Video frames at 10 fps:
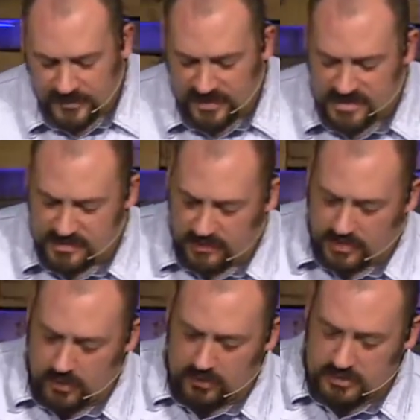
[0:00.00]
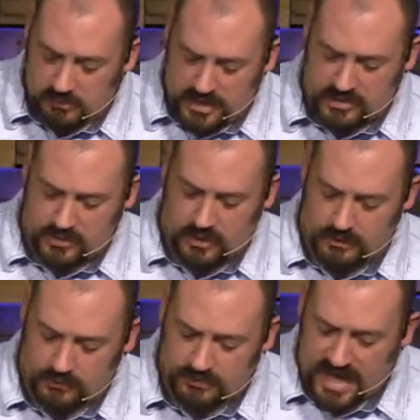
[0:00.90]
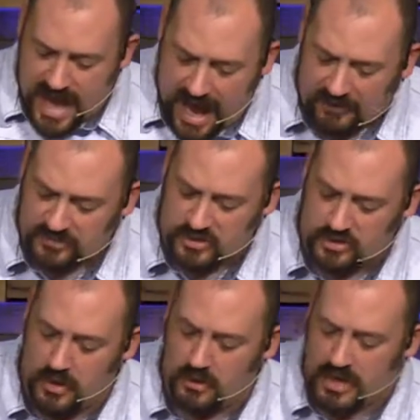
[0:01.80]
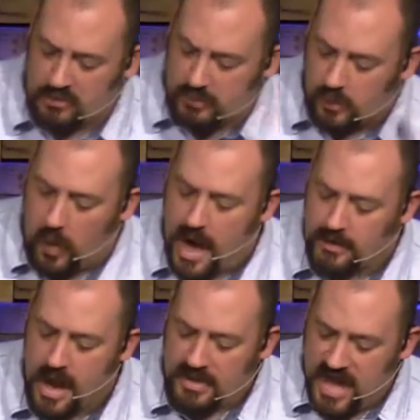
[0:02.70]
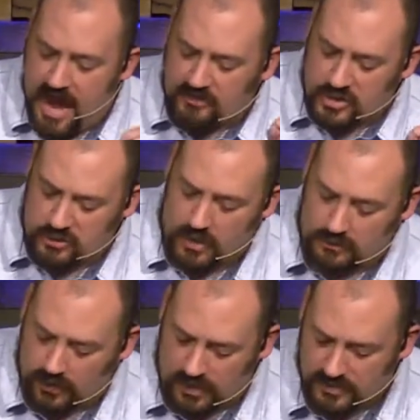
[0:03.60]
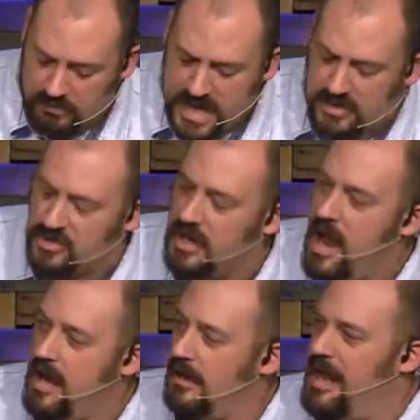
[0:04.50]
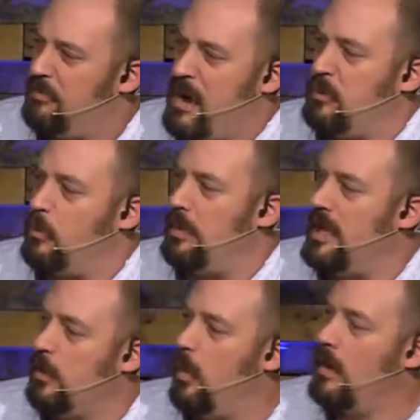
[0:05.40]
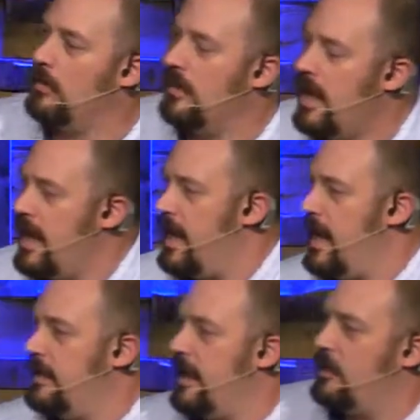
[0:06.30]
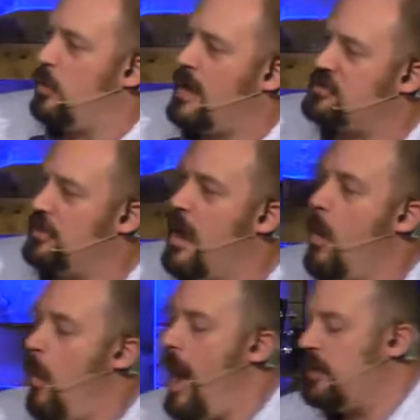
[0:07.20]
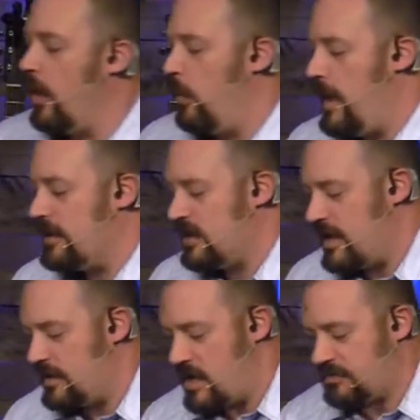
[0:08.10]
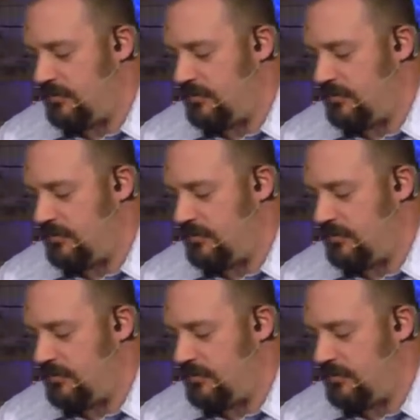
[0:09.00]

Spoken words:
These little turtles must struggle. They have to struggle. It's required. They have to struggle on the beach. And a lot of people would begin to wonder and question, why don't we as